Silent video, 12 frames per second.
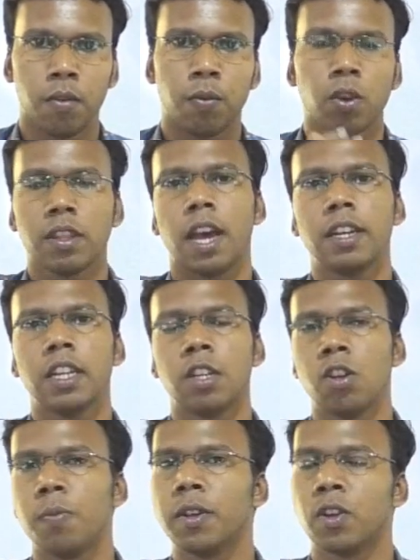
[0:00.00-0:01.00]
For that, it
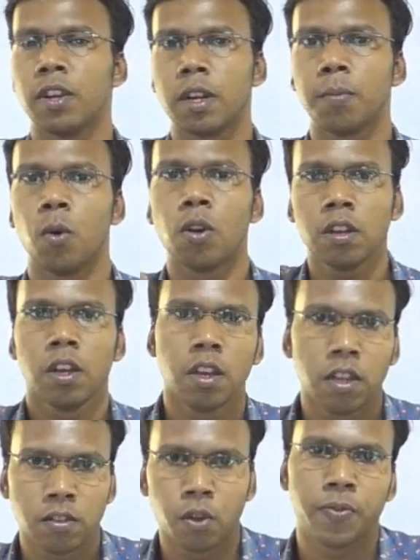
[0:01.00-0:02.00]
will be requiring more
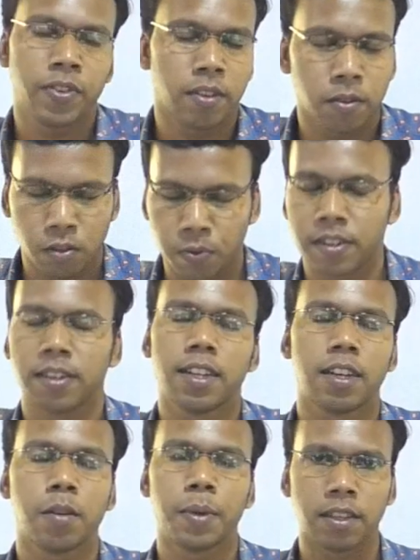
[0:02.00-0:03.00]

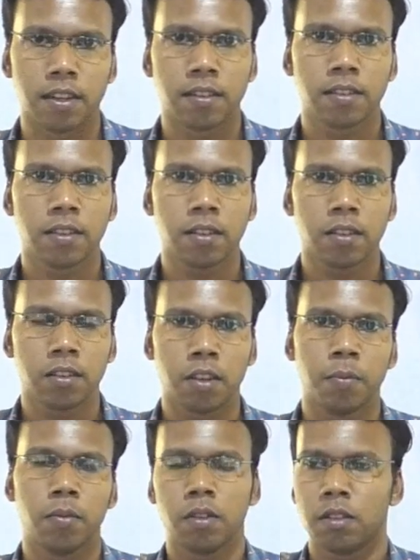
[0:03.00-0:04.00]
sophisticated methods, okay,